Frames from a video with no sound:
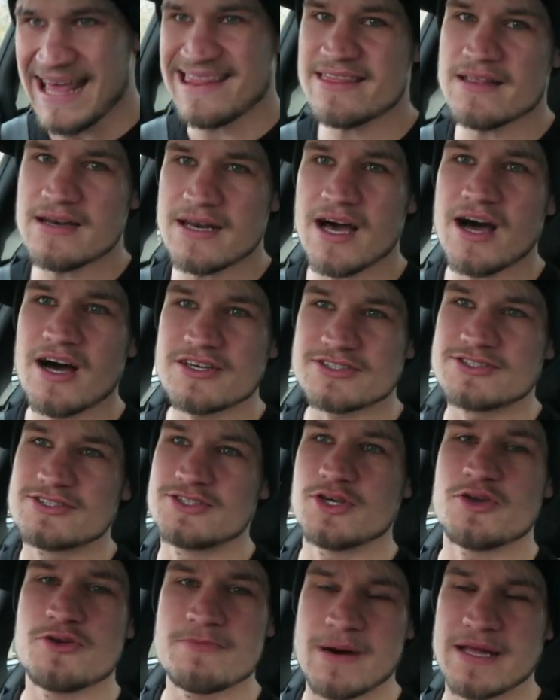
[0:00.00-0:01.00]
in the
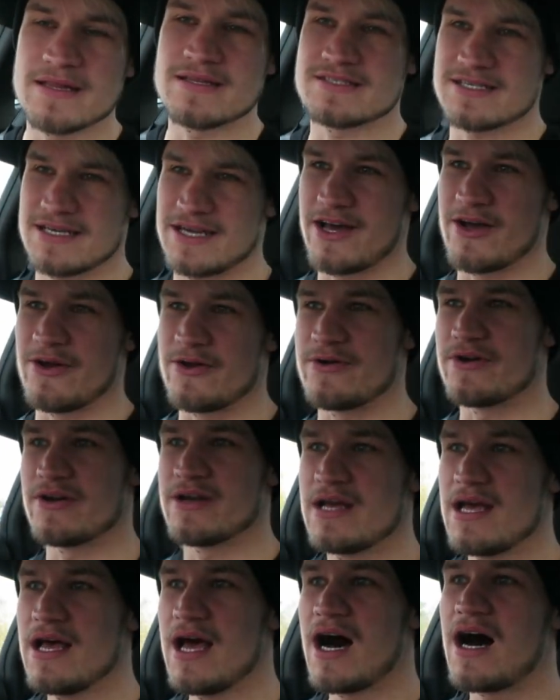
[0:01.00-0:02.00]
last two months
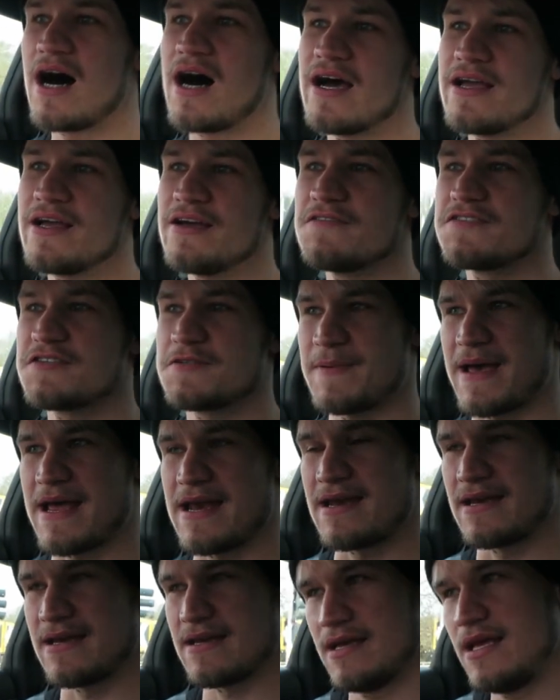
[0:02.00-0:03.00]
alone, I have
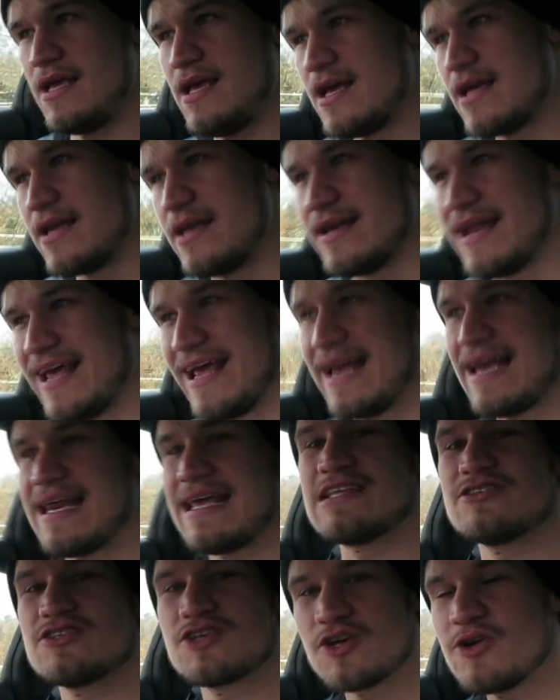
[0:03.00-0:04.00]
spent
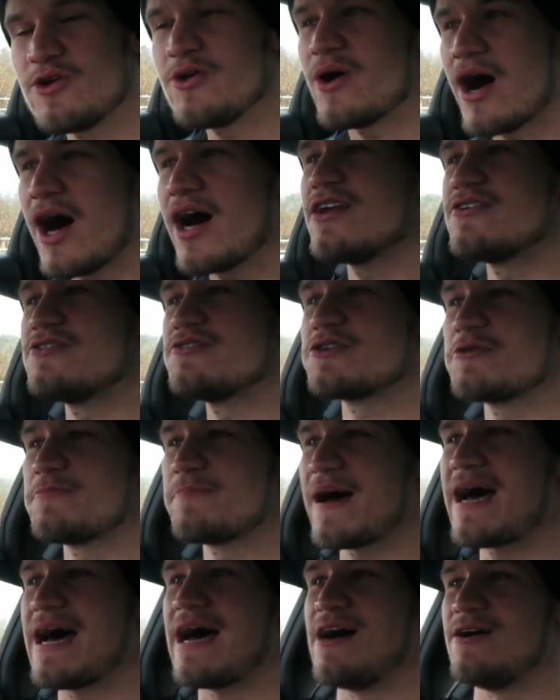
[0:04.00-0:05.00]
nearly
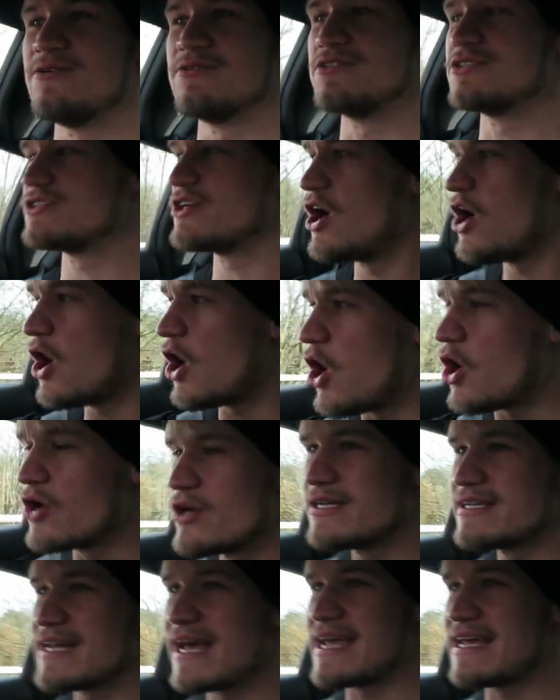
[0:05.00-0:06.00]
£200
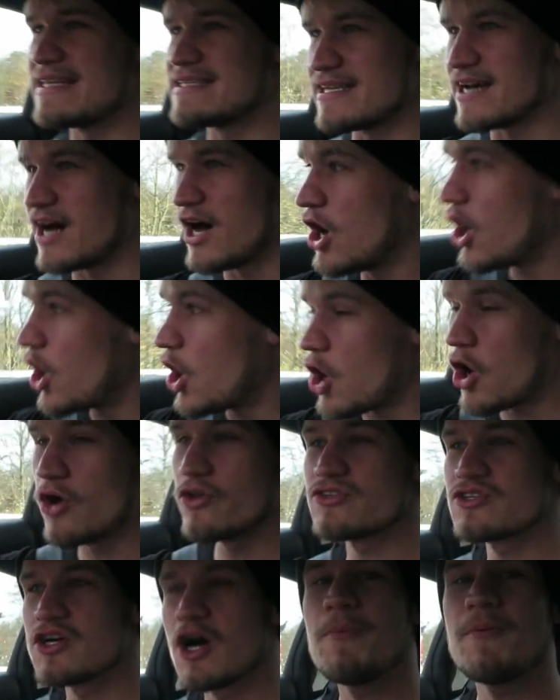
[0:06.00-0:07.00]
on data
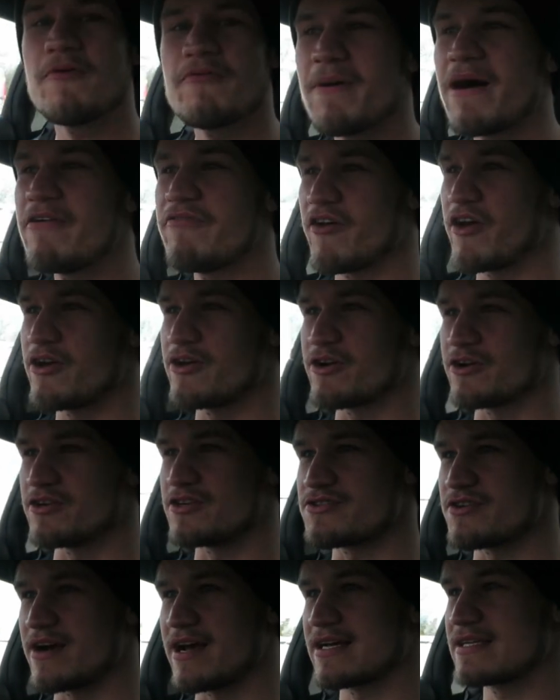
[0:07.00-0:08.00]
on top of my phone
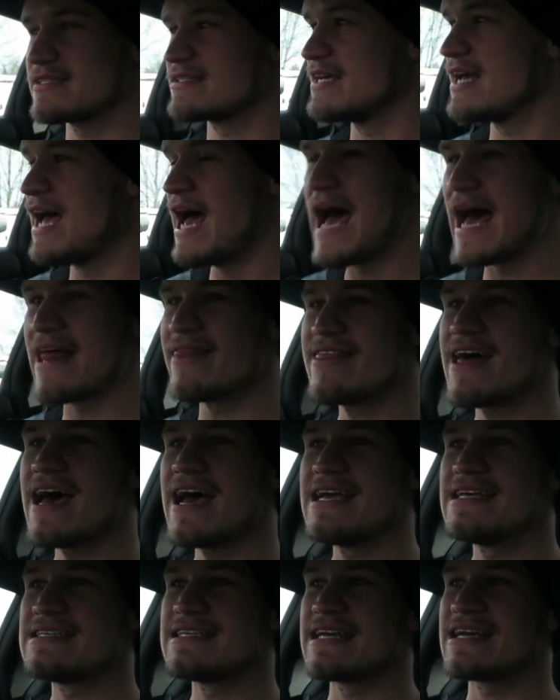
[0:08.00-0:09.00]
contracts. And
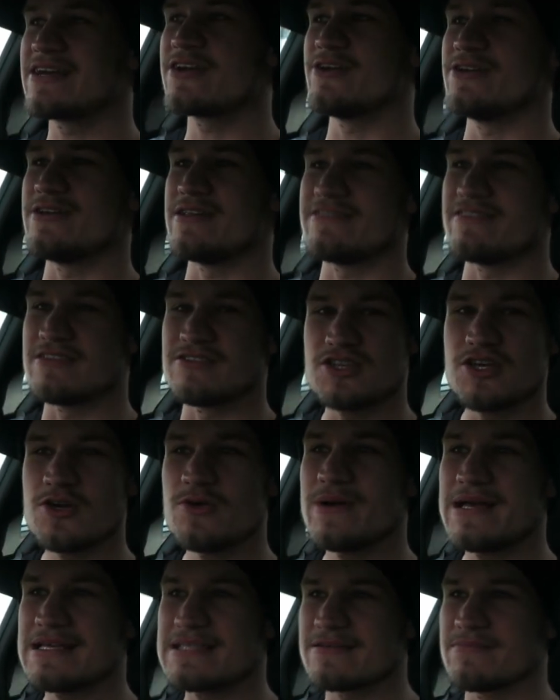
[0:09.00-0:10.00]
that is included the
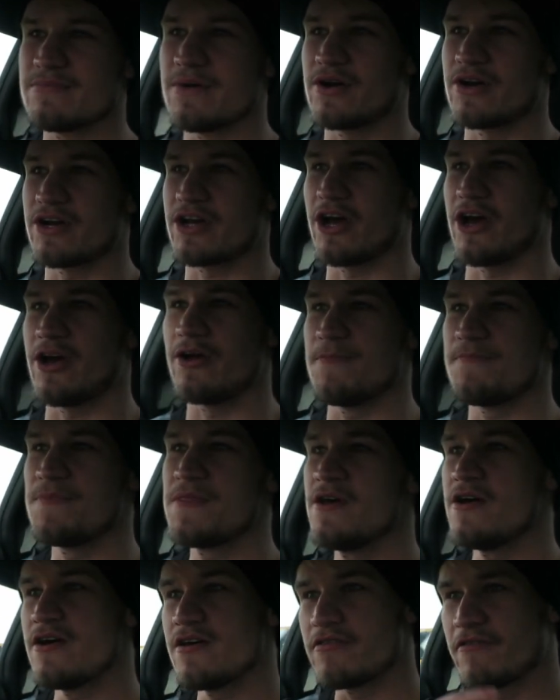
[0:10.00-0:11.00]
two weeks in Monaco,
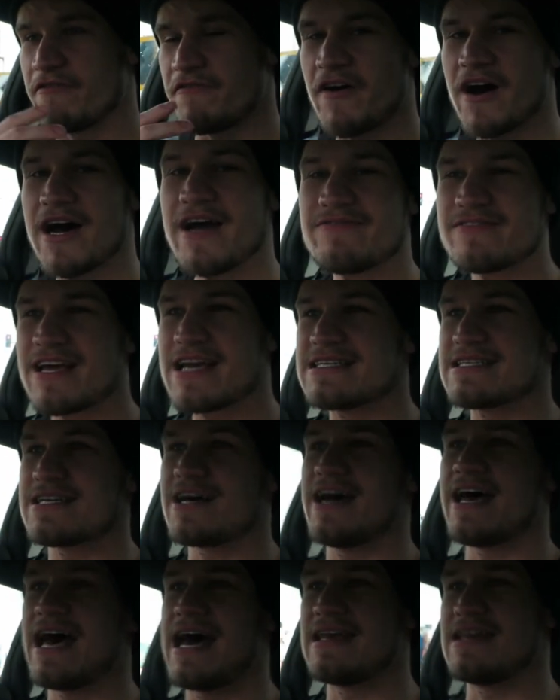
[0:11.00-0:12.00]
the five days
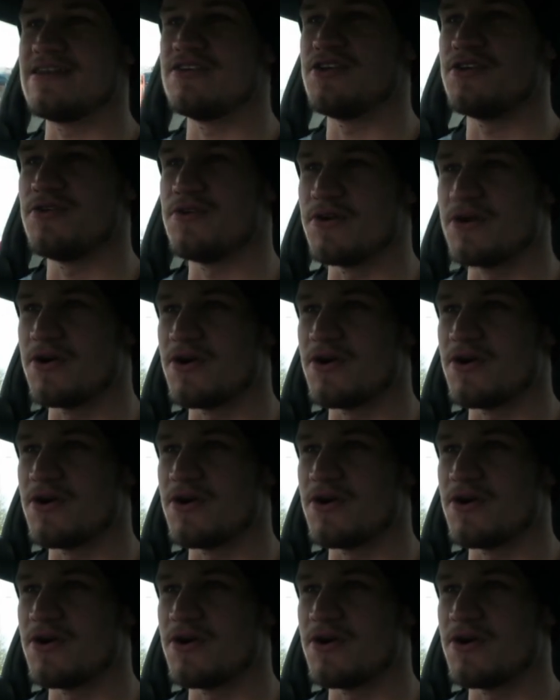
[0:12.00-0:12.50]
that I had in New